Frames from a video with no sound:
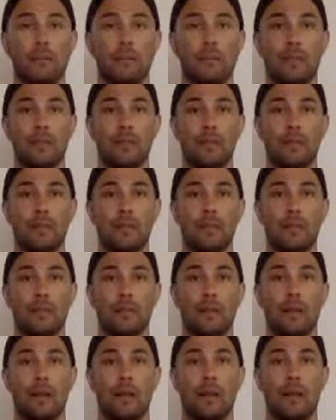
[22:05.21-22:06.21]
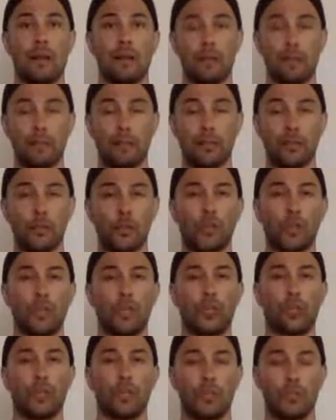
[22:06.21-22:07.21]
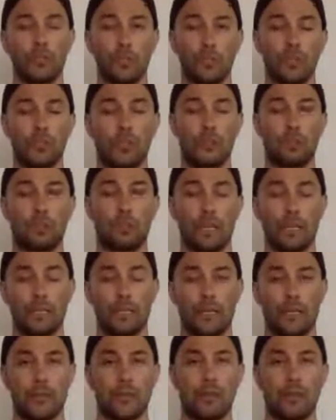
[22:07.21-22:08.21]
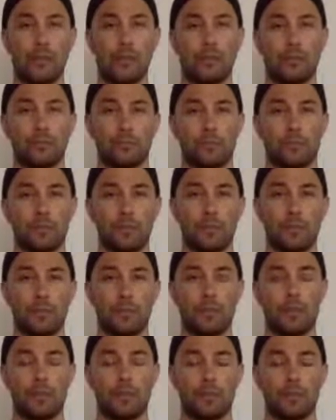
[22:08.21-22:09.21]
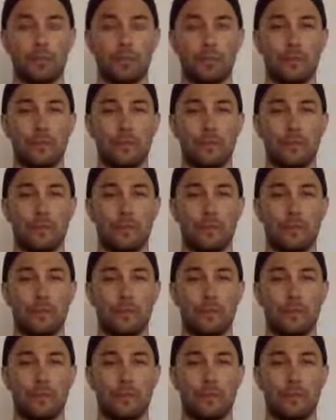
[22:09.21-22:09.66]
and I'll encourage my digestion from this place